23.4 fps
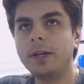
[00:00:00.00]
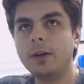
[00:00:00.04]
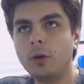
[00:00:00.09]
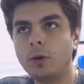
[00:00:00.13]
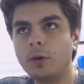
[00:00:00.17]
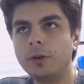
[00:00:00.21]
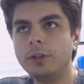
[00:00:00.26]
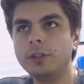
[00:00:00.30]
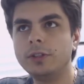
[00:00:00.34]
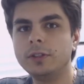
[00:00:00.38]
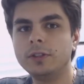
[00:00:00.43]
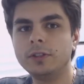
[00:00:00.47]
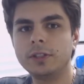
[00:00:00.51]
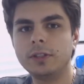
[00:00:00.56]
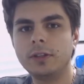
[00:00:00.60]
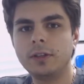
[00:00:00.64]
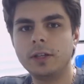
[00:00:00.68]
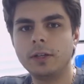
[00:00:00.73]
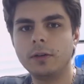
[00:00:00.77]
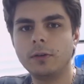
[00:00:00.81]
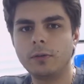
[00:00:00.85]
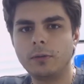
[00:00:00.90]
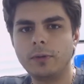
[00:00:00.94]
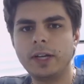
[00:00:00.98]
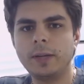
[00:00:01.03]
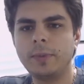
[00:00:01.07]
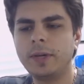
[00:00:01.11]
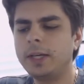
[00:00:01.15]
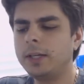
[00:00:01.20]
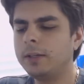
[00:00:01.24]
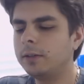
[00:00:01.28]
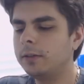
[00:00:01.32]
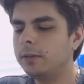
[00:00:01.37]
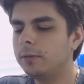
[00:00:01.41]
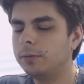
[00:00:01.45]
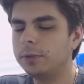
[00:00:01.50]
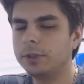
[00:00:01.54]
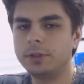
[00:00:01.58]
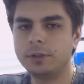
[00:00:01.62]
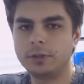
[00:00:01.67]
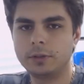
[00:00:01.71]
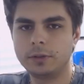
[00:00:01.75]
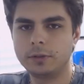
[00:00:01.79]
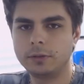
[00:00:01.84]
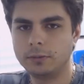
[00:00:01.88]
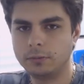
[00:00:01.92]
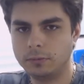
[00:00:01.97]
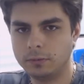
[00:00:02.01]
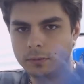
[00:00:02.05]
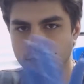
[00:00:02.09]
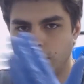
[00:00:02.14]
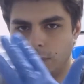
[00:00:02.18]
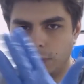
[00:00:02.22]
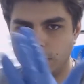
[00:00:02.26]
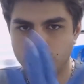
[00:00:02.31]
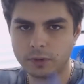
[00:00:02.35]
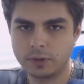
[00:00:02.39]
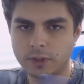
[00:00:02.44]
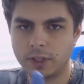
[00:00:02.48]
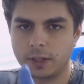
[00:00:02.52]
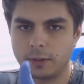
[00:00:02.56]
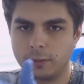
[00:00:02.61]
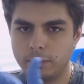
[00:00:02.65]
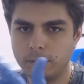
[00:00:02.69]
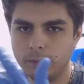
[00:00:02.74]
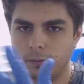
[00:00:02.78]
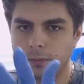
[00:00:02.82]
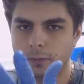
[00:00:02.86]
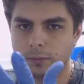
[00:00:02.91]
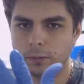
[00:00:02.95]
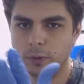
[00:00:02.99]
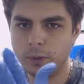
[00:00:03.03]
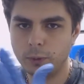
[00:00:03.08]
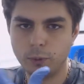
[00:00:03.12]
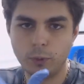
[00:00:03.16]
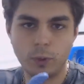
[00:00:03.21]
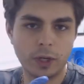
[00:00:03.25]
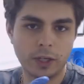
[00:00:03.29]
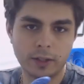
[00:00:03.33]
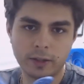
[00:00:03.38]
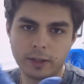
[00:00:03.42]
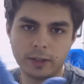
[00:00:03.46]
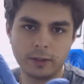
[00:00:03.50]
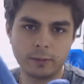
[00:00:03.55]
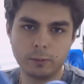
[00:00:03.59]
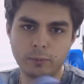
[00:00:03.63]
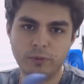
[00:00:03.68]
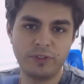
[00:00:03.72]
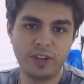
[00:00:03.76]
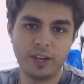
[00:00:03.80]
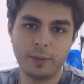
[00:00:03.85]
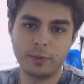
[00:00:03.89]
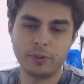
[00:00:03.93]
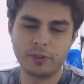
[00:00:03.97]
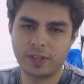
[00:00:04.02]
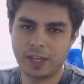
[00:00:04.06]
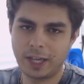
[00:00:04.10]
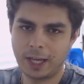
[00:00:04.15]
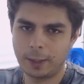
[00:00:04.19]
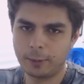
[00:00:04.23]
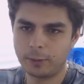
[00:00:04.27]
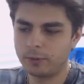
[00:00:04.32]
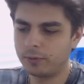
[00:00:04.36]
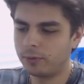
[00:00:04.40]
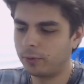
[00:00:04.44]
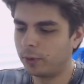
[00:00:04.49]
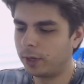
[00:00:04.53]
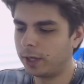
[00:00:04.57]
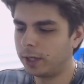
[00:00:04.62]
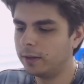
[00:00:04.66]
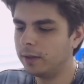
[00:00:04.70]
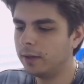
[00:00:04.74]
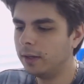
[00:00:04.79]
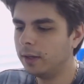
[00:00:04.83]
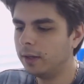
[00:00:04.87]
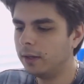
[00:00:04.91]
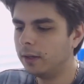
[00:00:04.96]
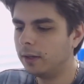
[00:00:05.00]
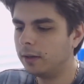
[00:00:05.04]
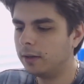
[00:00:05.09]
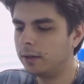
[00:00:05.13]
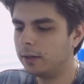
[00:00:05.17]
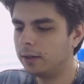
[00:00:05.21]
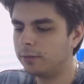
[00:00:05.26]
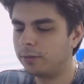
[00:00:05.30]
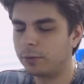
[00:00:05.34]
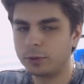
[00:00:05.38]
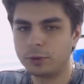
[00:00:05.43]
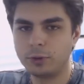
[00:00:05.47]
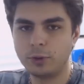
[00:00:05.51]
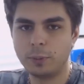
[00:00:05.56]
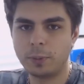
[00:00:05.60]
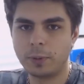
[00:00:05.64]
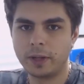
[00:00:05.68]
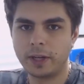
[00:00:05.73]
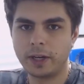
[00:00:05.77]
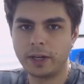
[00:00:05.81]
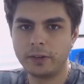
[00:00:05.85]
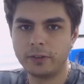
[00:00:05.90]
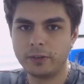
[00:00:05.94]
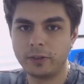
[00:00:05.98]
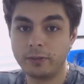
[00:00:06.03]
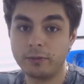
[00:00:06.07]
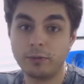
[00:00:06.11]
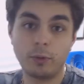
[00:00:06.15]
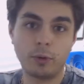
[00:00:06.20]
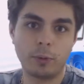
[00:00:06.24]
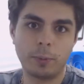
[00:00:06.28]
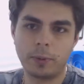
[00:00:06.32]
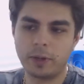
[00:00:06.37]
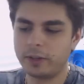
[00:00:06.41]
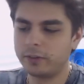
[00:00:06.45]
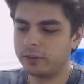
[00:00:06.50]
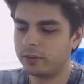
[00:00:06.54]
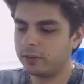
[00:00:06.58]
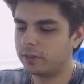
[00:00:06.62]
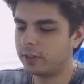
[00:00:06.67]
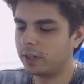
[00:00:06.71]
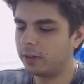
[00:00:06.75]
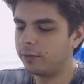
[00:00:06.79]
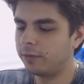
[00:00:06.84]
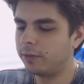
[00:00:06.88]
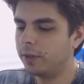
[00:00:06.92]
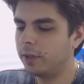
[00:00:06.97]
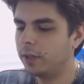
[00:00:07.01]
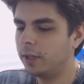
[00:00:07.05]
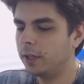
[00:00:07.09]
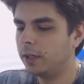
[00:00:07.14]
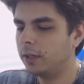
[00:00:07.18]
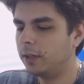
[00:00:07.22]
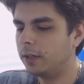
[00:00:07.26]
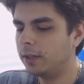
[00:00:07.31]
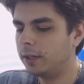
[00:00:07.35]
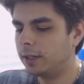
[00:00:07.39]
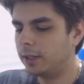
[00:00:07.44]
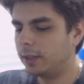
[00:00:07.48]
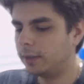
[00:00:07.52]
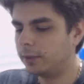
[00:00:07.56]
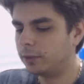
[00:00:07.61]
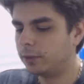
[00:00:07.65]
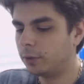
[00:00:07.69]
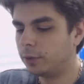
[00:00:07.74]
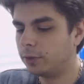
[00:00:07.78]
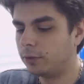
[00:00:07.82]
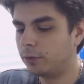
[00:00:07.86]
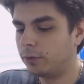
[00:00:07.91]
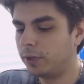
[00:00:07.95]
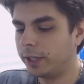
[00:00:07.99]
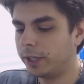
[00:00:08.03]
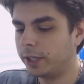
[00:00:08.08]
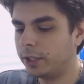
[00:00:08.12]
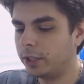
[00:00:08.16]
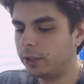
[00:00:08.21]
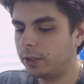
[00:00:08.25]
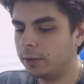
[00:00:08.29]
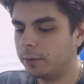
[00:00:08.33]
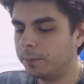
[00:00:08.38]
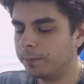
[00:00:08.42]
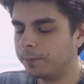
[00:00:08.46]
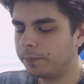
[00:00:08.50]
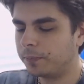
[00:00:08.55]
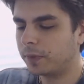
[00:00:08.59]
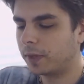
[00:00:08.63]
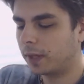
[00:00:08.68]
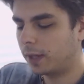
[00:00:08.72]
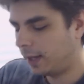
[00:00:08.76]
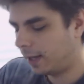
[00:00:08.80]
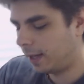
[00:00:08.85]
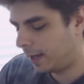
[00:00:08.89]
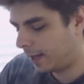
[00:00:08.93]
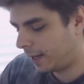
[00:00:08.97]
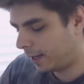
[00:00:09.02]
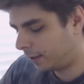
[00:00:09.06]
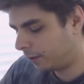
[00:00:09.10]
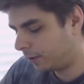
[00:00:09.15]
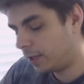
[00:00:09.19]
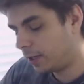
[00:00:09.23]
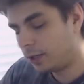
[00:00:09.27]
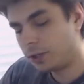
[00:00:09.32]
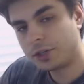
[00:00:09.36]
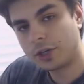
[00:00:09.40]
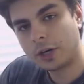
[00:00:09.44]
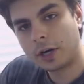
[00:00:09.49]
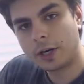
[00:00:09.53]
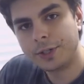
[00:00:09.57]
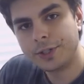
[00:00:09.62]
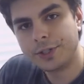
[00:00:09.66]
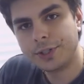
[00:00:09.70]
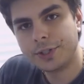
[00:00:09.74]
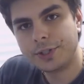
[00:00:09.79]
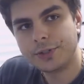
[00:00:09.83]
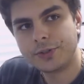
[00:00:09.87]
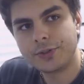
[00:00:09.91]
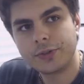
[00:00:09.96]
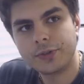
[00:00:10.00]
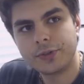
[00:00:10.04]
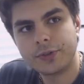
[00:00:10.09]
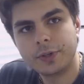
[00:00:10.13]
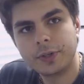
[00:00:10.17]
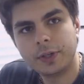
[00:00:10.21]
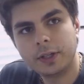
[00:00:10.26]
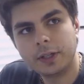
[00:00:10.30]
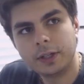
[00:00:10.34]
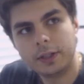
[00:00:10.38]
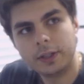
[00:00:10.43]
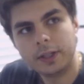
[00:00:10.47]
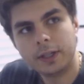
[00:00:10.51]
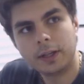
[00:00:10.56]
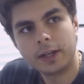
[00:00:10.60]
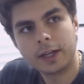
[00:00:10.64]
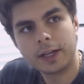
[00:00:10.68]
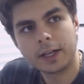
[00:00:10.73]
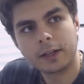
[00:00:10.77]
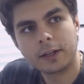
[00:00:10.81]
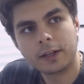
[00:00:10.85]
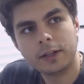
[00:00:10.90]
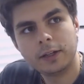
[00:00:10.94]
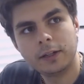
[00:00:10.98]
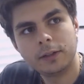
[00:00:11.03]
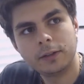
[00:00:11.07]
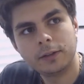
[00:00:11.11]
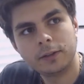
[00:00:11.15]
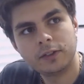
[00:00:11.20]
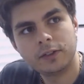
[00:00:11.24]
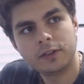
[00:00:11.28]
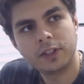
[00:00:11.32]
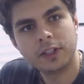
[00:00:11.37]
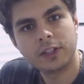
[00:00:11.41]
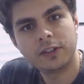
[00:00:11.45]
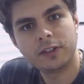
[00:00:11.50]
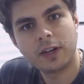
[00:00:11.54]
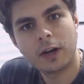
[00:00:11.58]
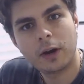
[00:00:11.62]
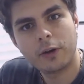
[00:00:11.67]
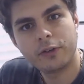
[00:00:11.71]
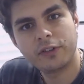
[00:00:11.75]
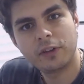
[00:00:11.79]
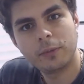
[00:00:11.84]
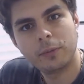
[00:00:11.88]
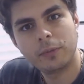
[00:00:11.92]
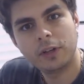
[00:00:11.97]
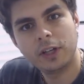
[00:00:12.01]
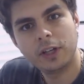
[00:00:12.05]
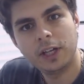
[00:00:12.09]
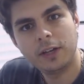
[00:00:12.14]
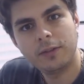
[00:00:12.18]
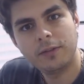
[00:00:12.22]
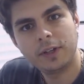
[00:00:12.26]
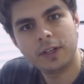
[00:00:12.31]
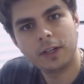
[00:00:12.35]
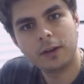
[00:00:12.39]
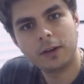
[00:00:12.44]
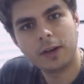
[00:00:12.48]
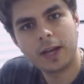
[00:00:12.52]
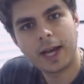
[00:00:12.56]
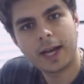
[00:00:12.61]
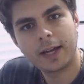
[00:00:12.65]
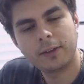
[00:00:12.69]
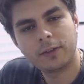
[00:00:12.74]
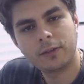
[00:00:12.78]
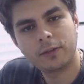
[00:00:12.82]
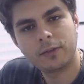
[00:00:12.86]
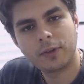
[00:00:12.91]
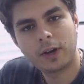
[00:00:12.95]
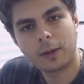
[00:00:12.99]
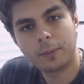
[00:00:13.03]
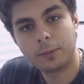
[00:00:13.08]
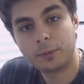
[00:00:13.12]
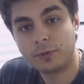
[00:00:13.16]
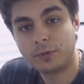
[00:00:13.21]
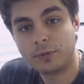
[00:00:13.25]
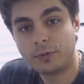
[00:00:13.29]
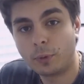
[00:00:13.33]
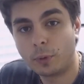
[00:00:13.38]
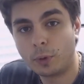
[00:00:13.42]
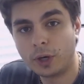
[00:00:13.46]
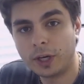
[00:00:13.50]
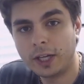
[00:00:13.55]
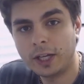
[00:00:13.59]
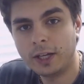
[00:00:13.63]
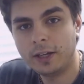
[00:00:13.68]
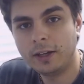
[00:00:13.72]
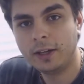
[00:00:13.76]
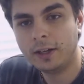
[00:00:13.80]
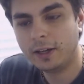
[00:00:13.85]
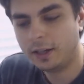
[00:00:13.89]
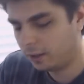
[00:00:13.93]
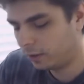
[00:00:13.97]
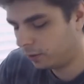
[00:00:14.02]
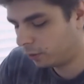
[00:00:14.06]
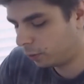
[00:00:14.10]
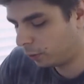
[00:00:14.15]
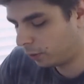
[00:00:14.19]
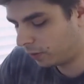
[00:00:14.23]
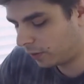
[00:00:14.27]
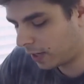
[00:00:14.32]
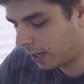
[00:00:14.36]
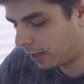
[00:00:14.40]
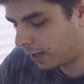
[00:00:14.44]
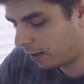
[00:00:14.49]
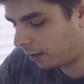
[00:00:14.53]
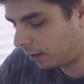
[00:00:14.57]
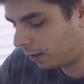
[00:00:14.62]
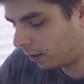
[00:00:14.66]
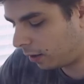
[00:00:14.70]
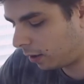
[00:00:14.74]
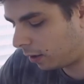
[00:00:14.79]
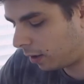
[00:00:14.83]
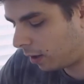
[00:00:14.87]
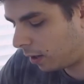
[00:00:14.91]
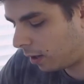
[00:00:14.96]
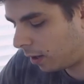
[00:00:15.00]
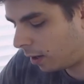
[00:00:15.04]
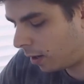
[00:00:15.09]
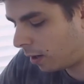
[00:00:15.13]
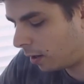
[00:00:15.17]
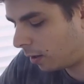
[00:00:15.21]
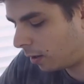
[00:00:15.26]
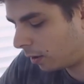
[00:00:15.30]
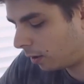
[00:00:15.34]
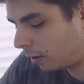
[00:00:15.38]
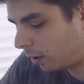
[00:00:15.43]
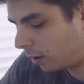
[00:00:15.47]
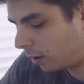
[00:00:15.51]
Origins, I think, or Rayman, which is one of the famous games for it, for 2 players and 4 players and stuff. So it's really good, and it charges in like 6 hours, I believe, and it lasts up to 40. So it's got a long